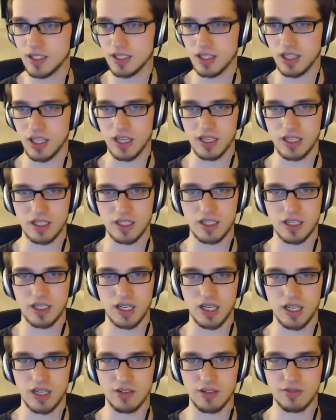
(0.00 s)
like
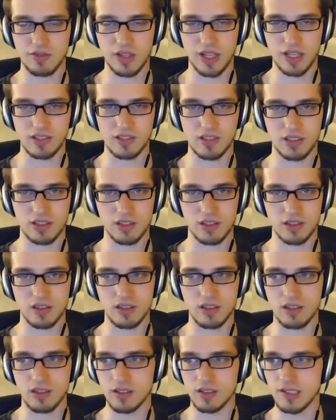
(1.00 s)
flexing
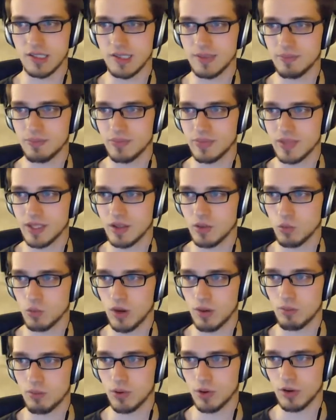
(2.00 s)
your
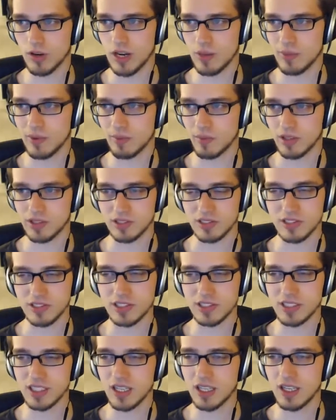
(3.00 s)
web programming
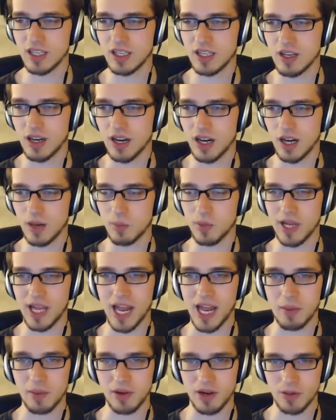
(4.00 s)
muscles. But
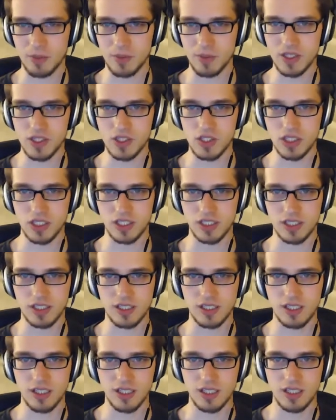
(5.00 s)
Habit
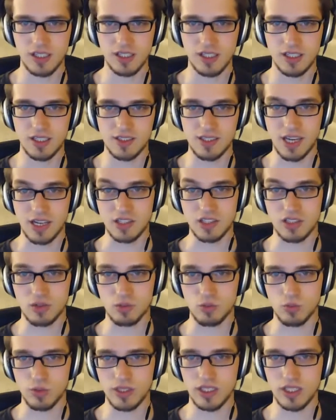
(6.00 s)
RPG is actually a
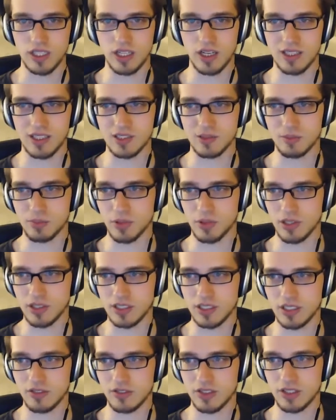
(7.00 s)
really awesome
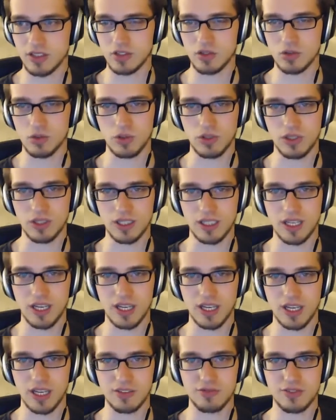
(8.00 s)
productivity tool, and it
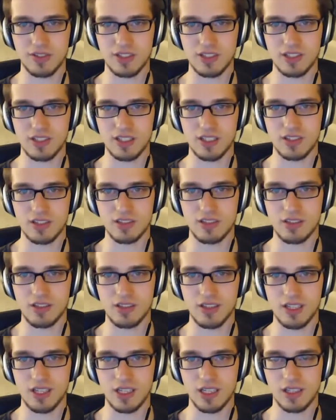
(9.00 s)
kind of fits
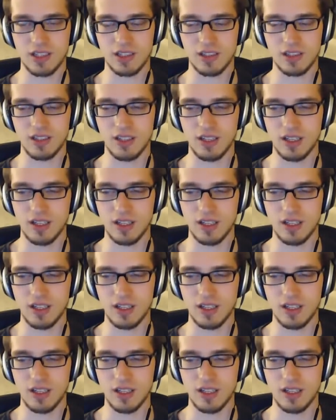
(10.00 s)
into the